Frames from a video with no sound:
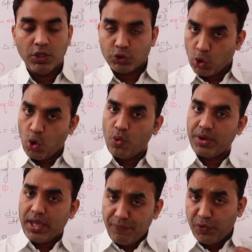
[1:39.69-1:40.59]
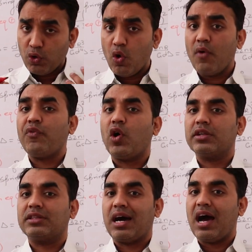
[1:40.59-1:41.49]
So if you go for
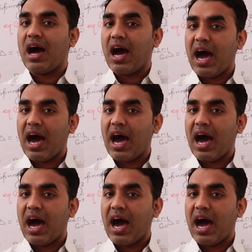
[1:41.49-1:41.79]
the